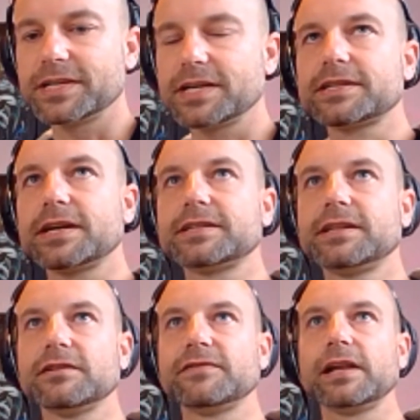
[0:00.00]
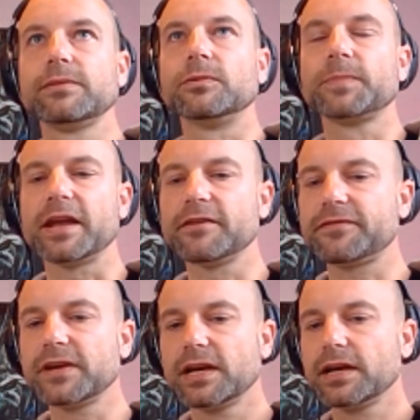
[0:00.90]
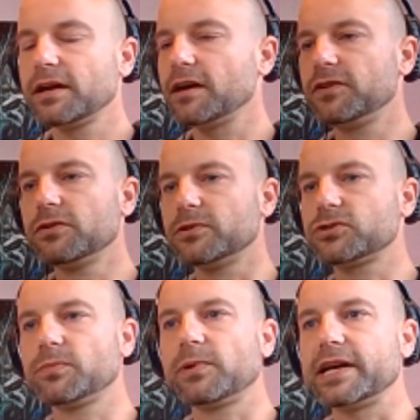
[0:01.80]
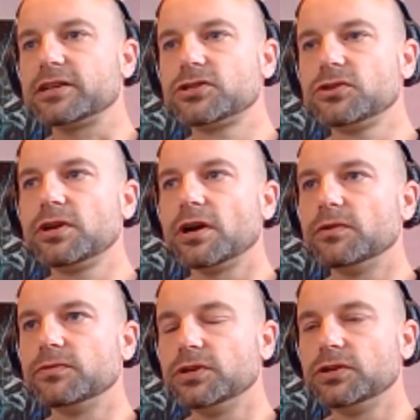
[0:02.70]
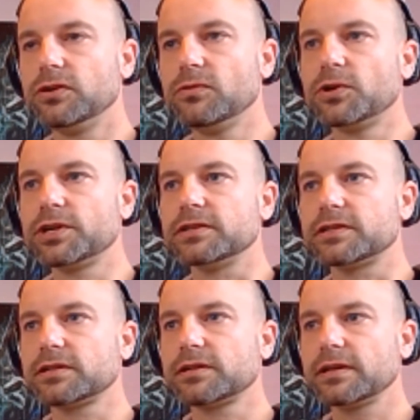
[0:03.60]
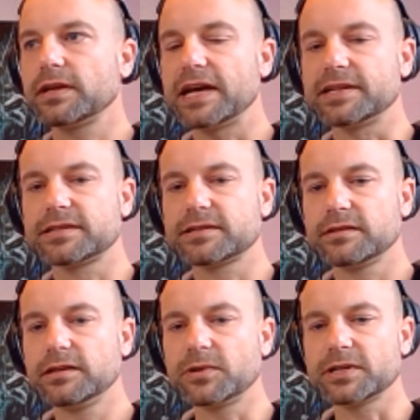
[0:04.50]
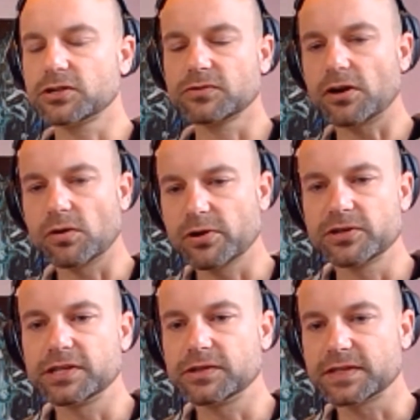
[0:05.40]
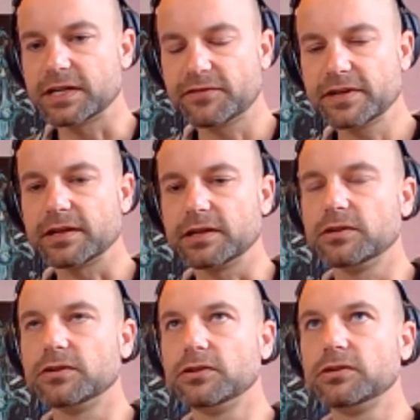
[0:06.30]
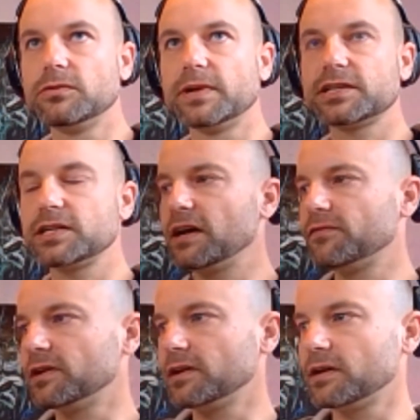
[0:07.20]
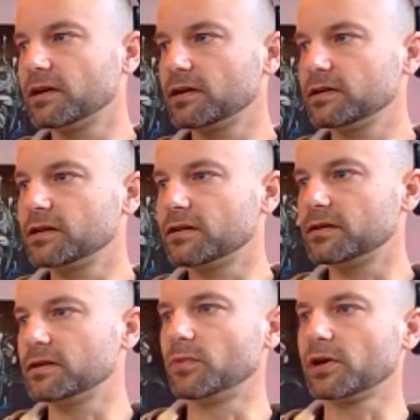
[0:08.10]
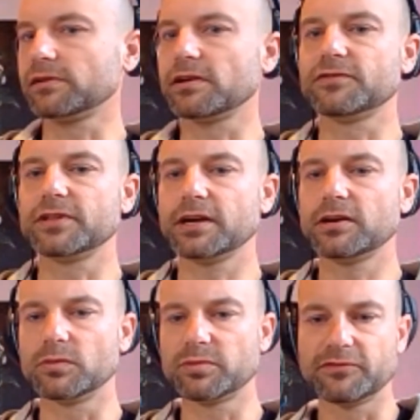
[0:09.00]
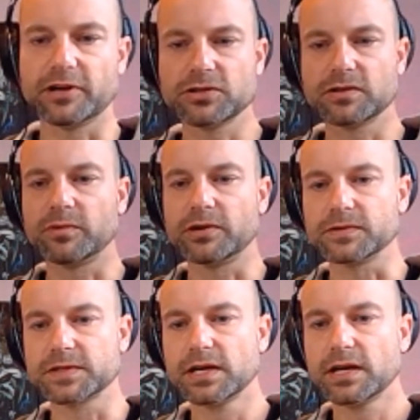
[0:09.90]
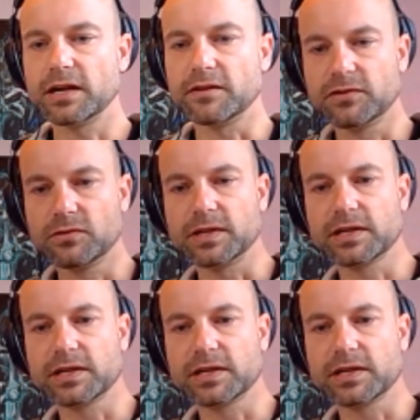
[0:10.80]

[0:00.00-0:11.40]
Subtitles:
It's there available. And if you were a AAA studio, you wouldn't do the whole project yourself either. You would actually have a modeler over there who would provide you the models, and if you were the